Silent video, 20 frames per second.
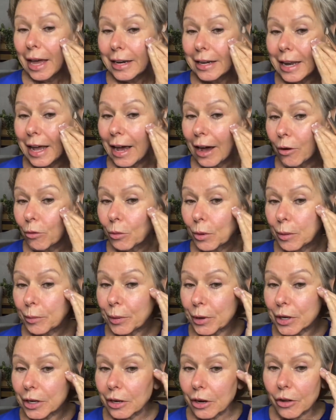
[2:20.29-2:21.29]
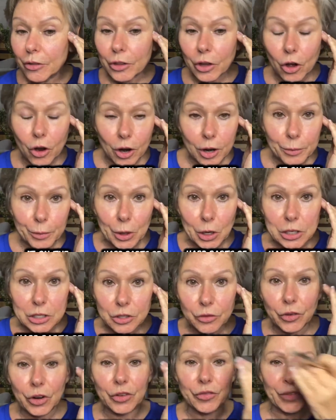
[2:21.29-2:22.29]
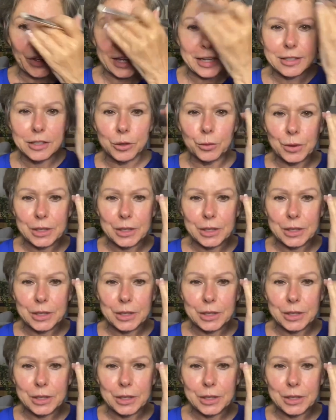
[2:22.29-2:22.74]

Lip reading: Now, we put it on the hard parts of our face.